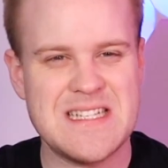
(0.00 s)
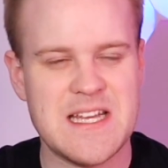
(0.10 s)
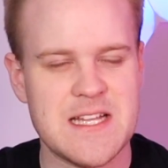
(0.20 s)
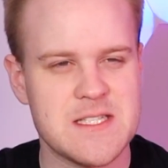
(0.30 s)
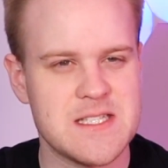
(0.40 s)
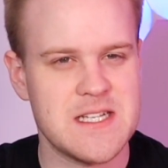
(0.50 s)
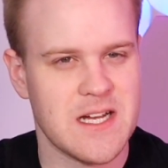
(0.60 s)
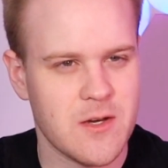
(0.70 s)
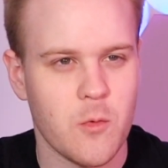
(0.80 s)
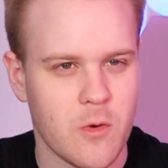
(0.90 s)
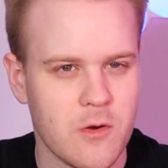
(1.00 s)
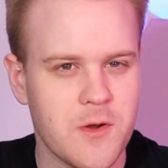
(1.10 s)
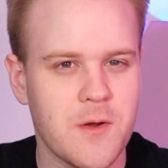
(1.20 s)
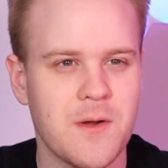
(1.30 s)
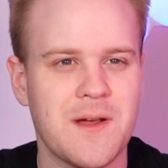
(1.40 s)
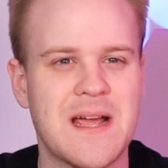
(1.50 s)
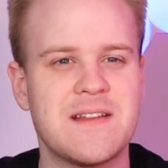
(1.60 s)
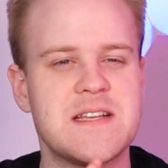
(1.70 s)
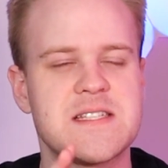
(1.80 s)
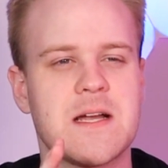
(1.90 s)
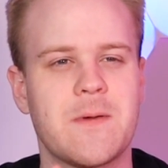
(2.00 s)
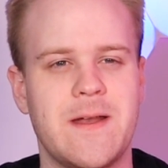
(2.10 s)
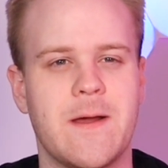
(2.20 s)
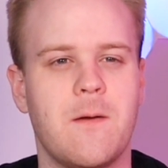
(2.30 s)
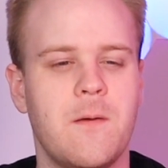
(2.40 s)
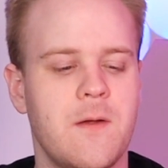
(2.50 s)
it's not going to work, at least not right now.